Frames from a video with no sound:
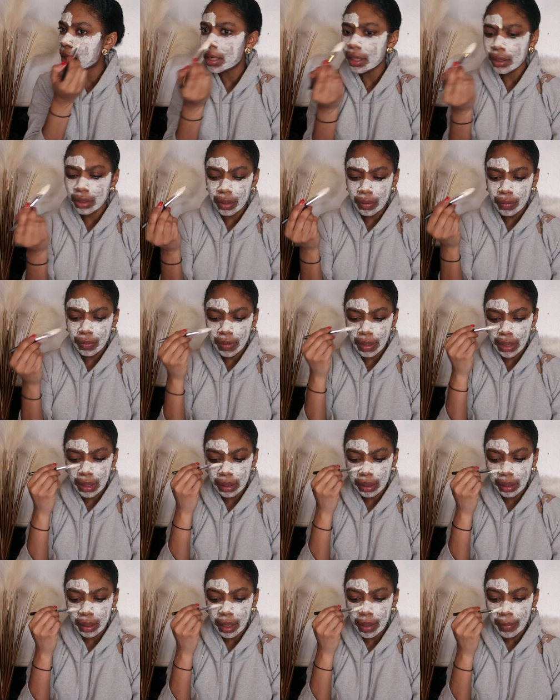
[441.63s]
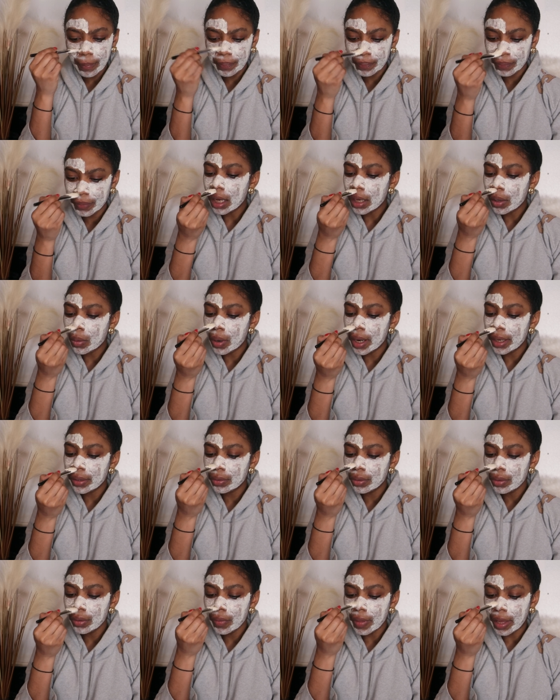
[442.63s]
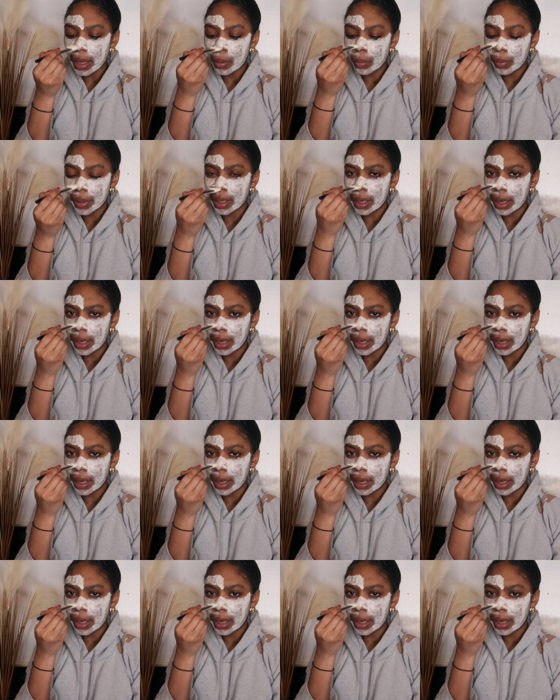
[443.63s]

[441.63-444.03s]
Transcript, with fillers: And I don't think I quite knew that when